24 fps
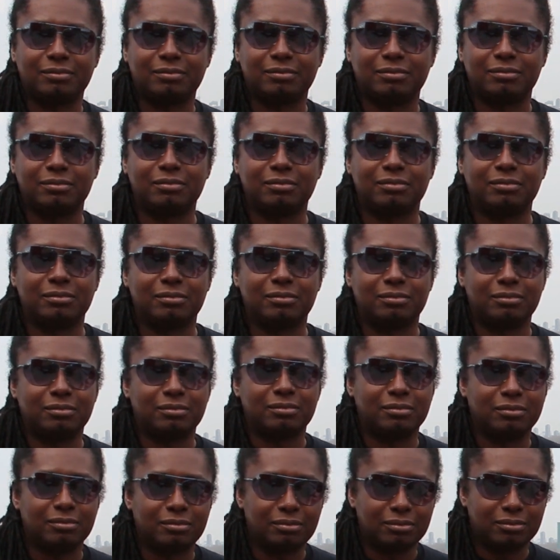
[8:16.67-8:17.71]

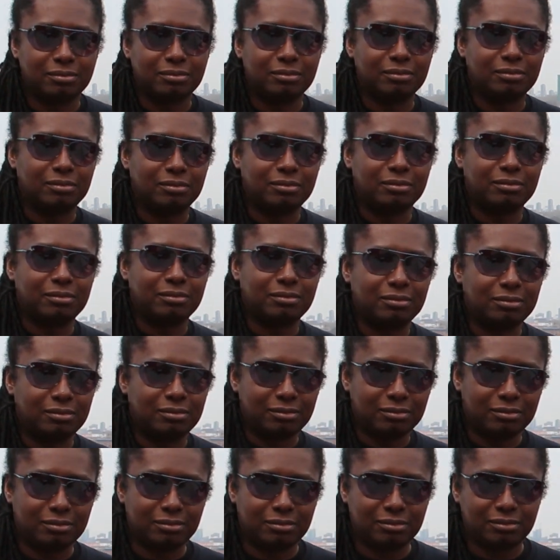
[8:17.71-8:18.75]

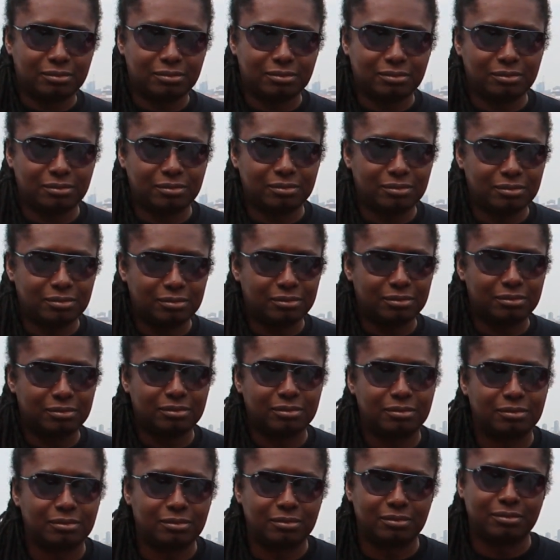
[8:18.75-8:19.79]

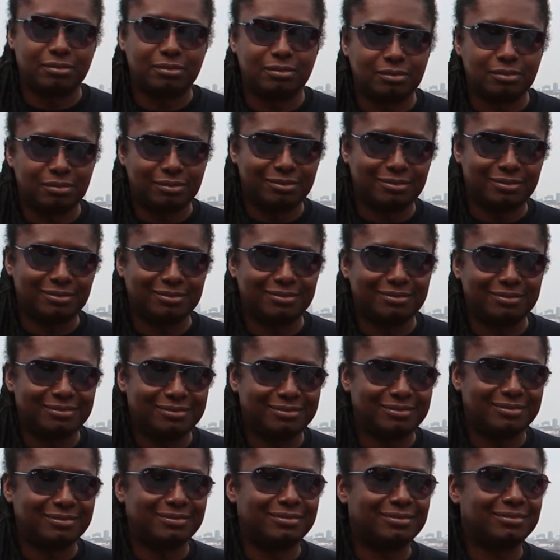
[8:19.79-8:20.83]

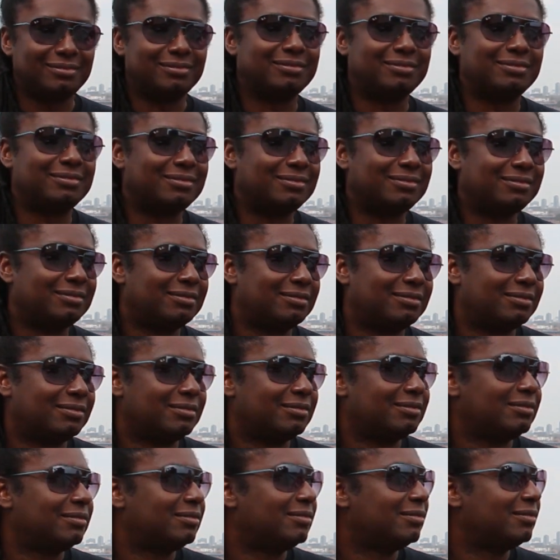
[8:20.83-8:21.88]

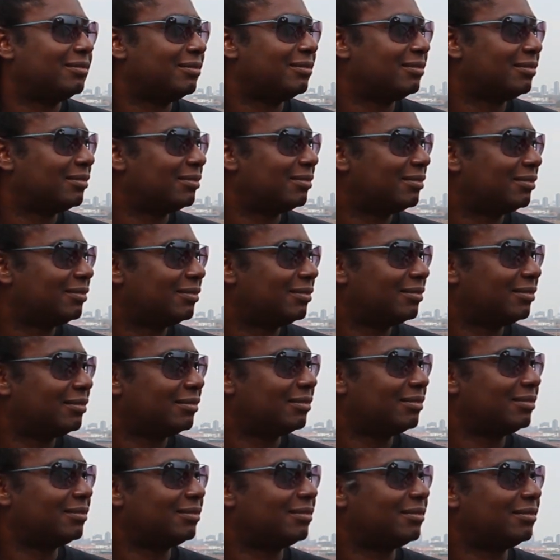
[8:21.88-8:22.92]

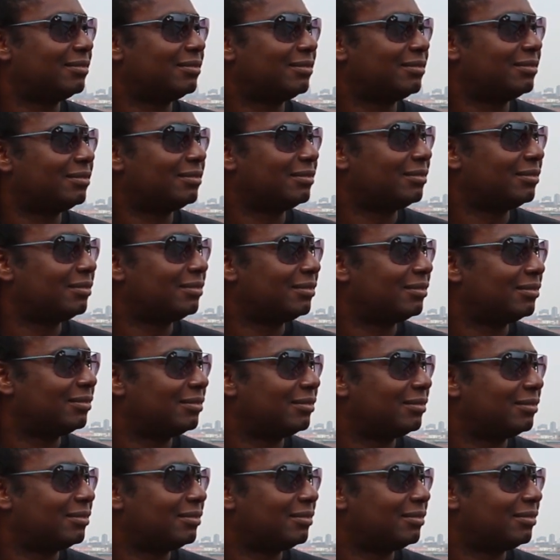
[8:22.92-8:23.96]

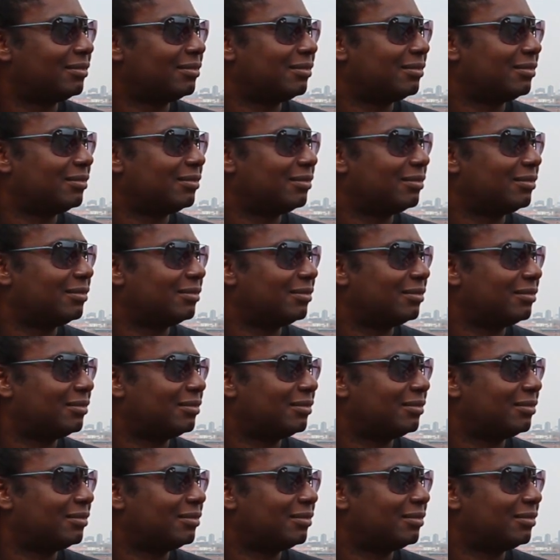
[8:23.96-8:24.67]
(silent)